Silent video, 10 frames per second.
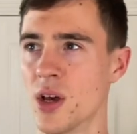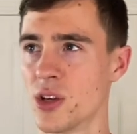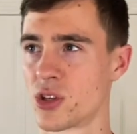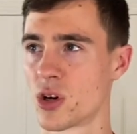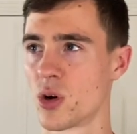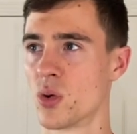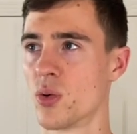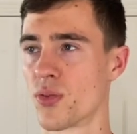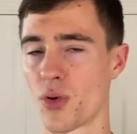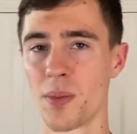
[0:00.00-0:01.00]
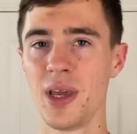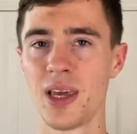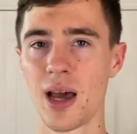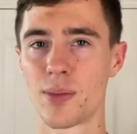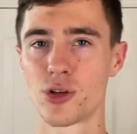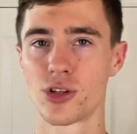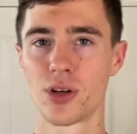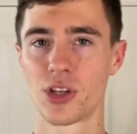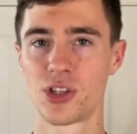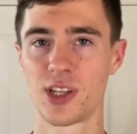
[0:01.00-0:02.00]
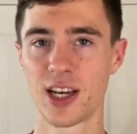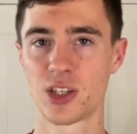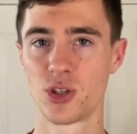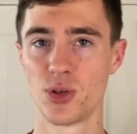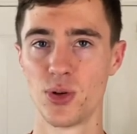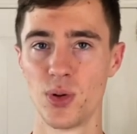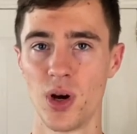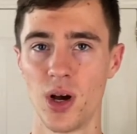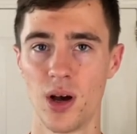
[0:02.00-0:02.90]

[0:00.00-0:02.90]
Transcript: So for me, I'm just gonna stick to